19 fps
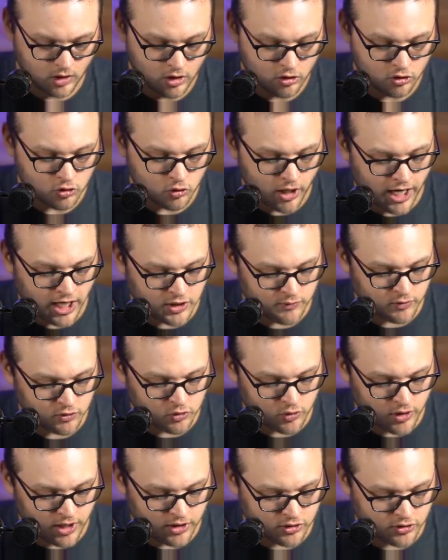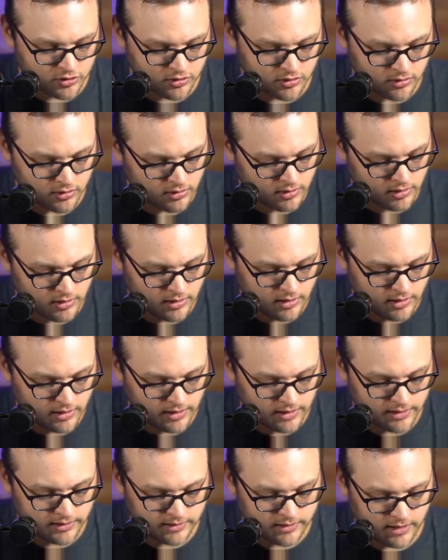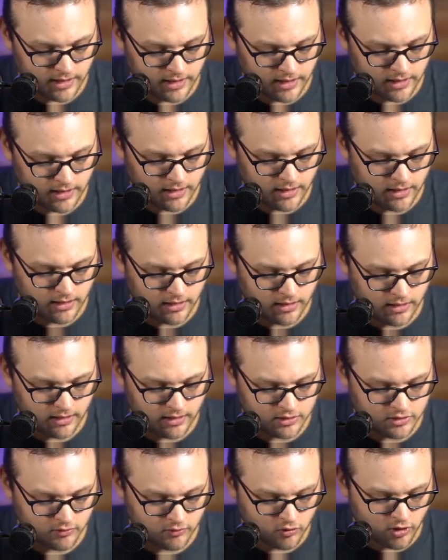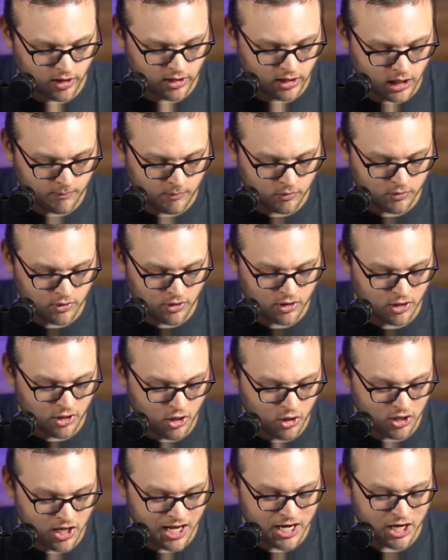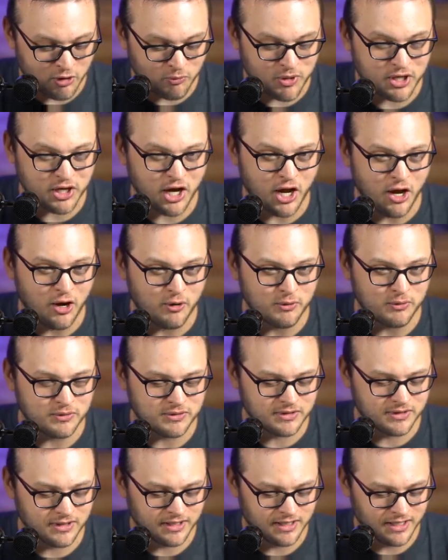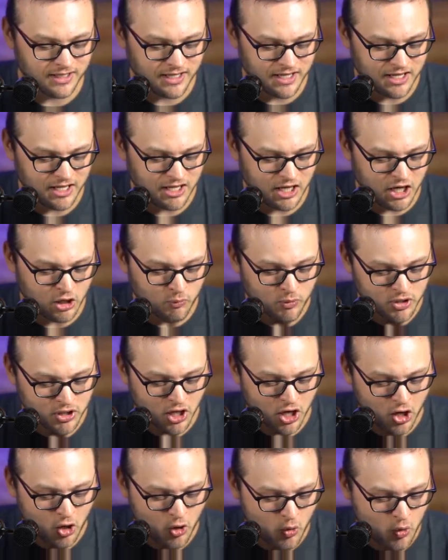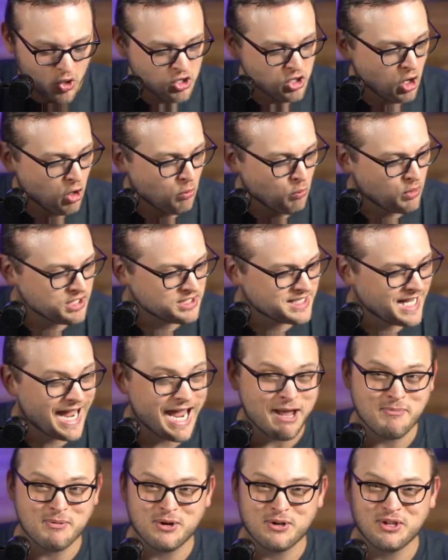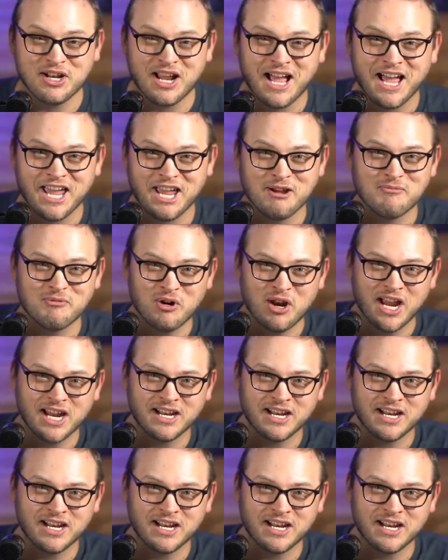Trash for Treasure is a great combo card. Okay, here we go. Here we go. No one's happier than I am right